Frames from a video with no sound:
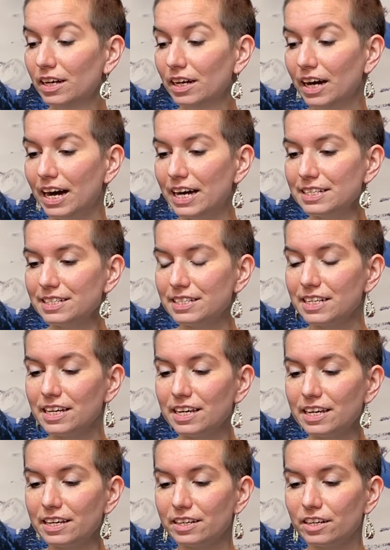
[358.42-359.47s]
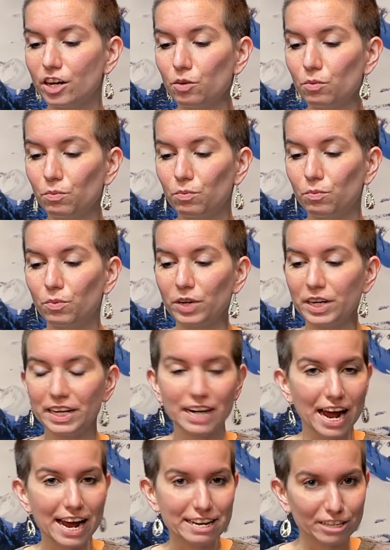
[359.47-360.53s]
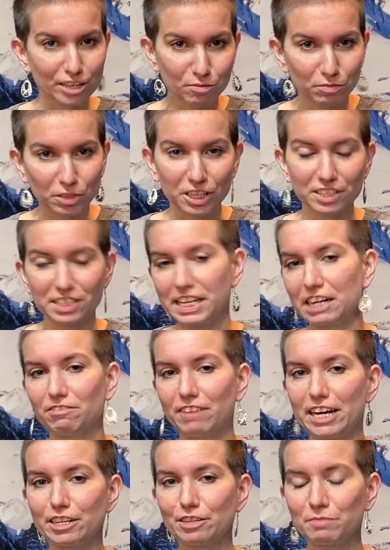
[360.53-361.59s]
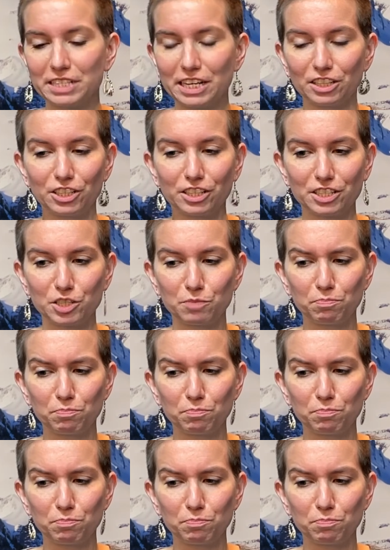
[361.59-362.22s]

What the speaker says: I see a wooden item or a set of items that looks